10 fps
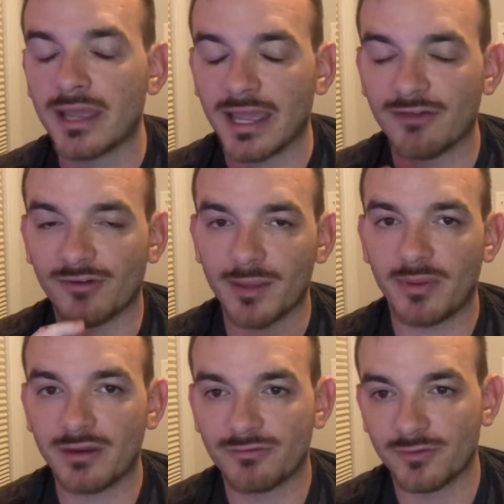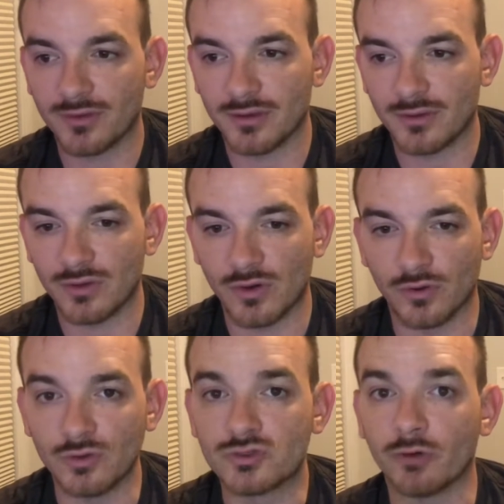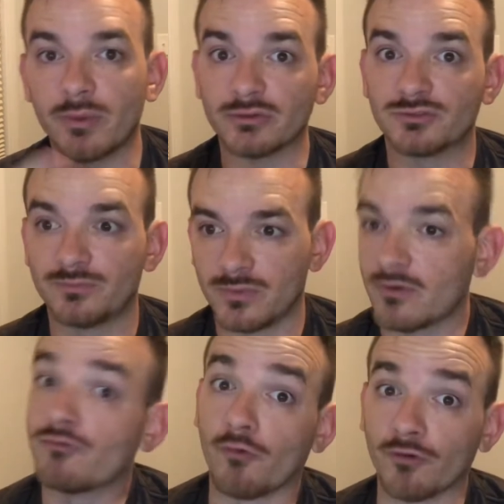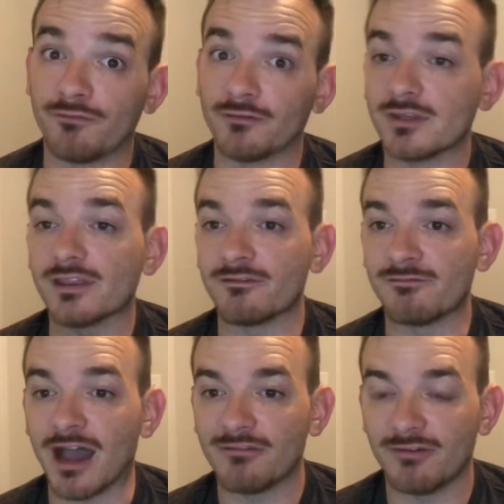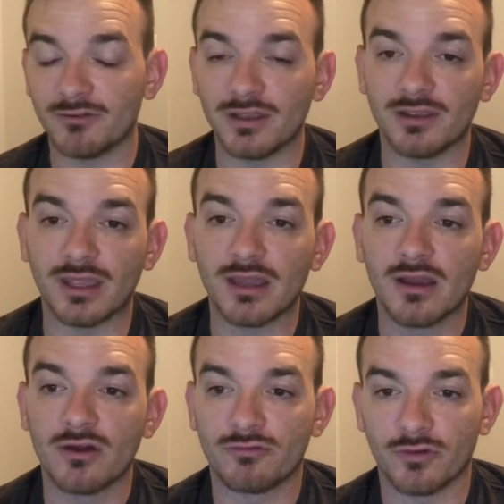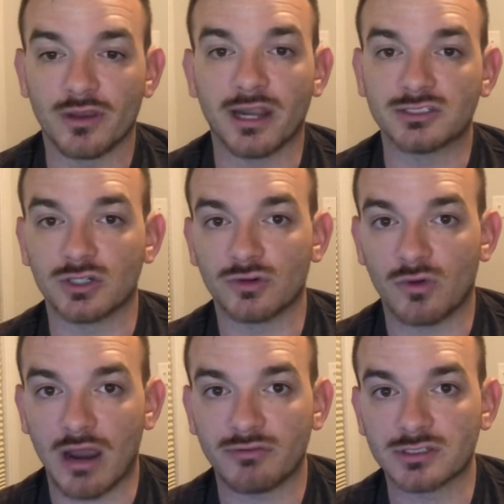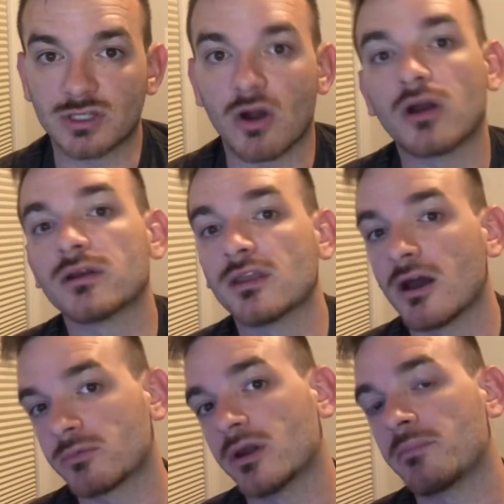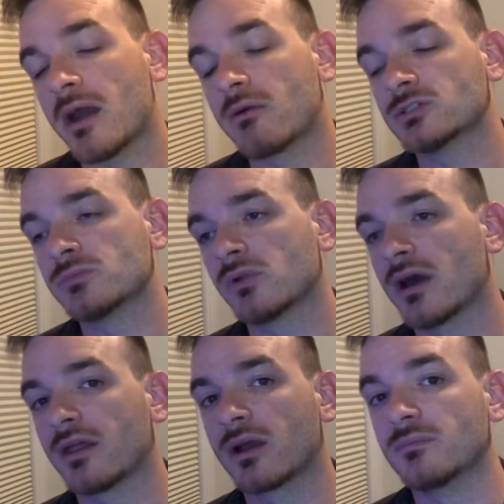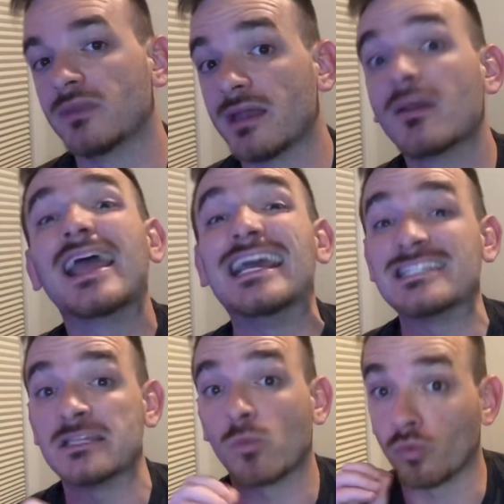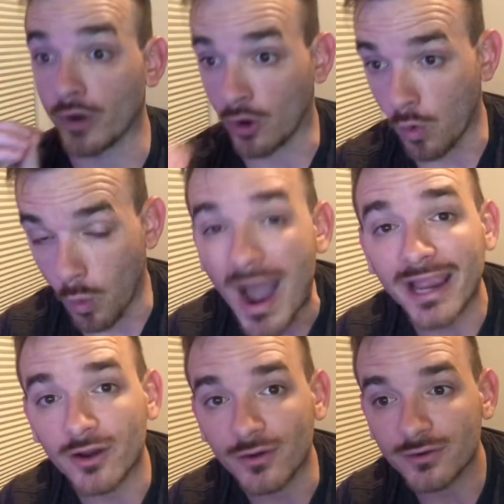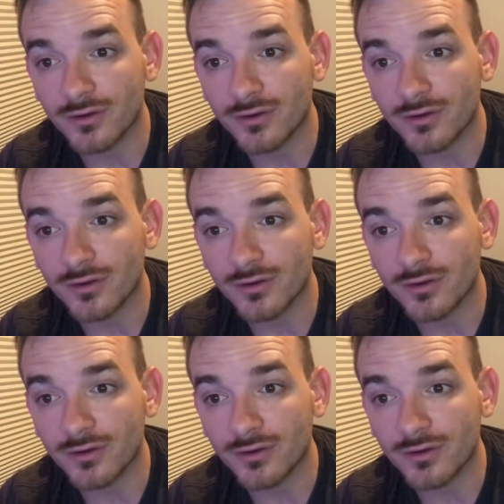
If I paid for you told me it was $450, then $550 for the nicer graphics card and the upgraded power supply that is required